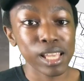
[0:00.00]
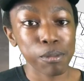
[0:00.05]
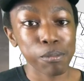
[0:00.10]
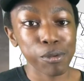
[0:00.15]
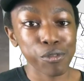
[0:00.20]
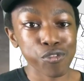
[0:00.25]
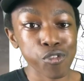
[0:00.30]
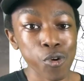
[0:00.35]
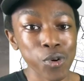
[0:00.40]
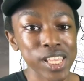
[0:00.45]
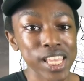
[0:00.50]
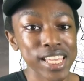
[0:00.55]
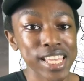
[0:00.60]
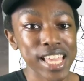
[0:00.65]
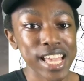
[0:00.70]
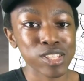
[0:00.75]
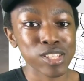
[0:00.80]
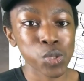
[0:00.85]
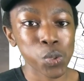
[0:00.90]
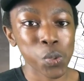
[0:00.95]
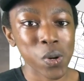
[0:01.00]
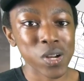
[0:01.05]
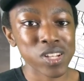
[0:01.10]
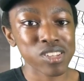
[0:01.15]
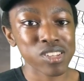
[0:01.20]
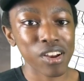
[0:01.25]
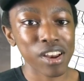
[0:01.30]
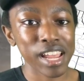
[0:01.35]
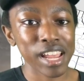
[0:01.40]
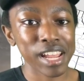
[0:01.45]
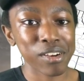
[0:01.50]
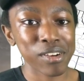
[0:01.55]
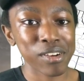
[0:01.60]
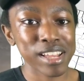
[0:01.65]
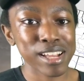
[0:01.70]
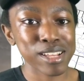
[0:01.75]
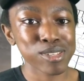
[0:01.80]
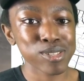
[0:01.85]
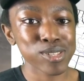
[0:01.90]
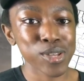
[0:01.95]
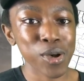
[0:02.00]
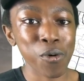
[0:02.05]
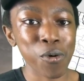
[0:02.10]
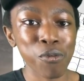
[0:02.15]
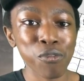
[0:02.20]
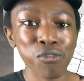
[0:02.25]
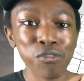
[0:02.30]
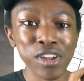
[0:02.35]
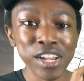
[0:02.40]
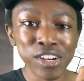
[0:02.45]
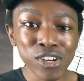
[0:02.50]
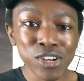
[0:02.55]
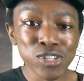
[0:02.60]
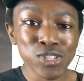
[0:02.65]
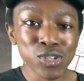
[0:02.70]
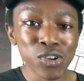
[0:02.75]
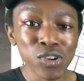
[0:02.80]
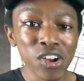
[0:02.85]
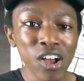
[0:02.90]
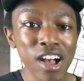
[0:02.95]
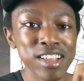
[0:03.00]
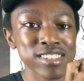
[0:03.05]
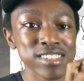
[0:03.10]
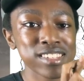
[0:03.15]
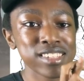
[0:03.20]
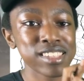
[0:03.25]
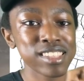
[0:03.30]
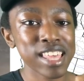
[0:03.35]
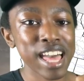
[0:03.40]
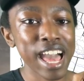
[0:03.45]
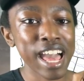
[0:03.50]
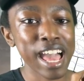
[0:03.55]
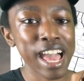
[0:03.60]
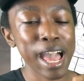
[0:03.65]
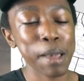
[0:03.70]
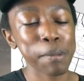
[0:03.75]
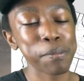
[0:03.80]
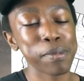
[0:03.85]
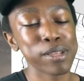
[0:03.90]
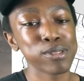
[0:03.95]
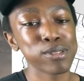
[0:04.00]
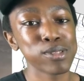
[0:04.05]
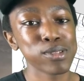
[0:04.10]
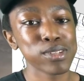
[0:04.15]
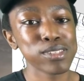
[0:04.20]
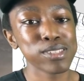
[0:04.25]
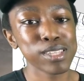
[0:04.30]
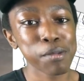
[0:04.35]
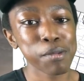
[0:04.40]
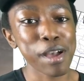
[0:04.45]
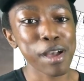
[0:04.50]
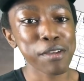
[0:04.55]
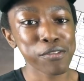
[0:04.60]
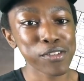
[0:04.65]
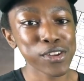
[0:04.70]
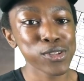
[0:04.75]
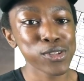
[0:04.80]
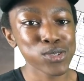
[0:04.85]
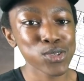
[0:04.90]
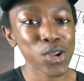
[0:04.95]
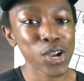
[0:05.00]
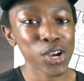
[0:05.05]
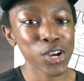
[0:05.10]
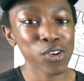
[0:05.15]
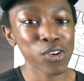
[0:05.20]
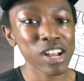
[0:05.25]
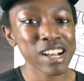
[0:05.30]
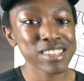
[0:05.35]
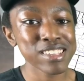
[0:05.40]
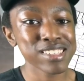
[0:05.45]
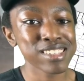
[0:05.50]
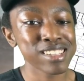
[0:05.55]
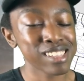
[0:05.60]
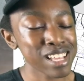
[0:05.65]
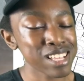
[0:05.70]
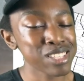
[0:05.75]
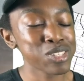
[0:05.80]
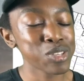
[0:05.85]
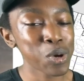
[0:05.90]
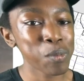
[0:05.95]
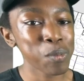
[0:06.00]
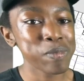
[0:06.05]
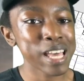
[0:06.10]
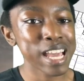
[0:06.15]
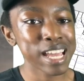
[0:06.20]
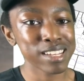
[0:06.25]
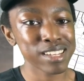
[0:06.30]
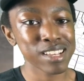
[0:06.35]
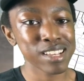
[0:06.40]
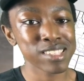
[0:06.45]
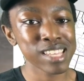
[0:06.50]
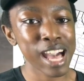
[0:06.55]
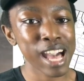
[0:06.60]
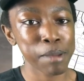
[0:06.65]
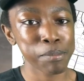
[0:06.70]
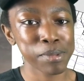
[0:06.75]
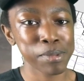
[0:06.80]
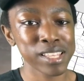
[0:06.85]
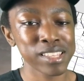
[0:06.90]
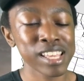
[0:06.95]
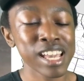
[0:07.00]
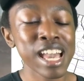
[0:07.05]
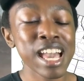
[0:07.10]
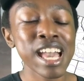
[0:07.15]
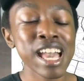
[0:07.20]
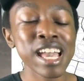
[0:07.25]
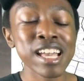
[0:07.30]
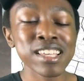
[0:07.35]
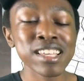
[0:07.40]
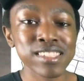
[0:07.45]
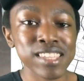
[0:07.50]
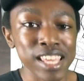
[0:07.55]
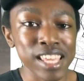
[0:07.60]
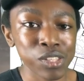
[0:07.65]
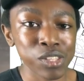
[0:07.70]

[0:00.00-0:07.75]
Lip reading: before they get towards our area. So fingers crossed that happens. You can see my fingers are crossed, and let's hope that does happen. St.